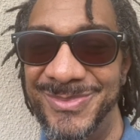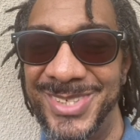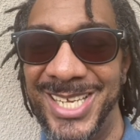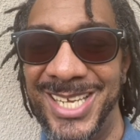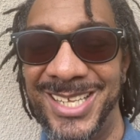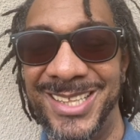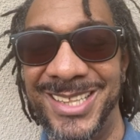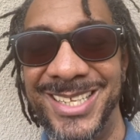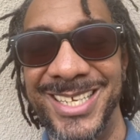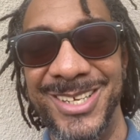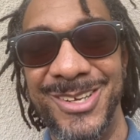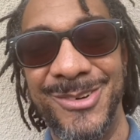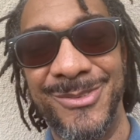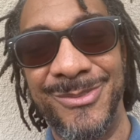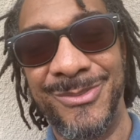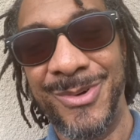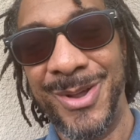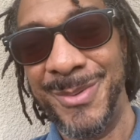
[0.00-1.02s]
And Leo
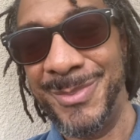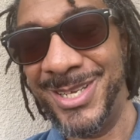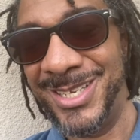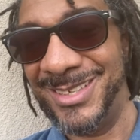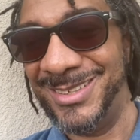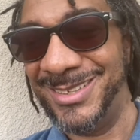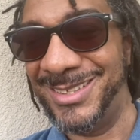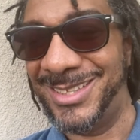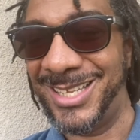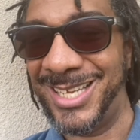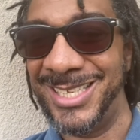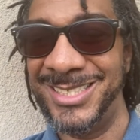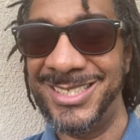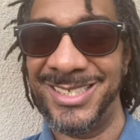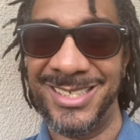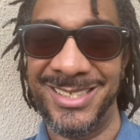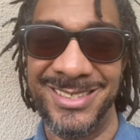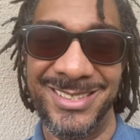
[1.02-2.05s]
women, they
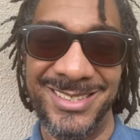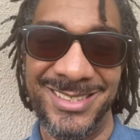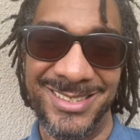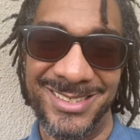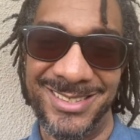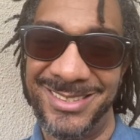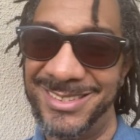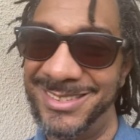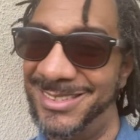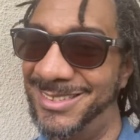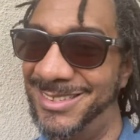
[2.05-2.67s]
just...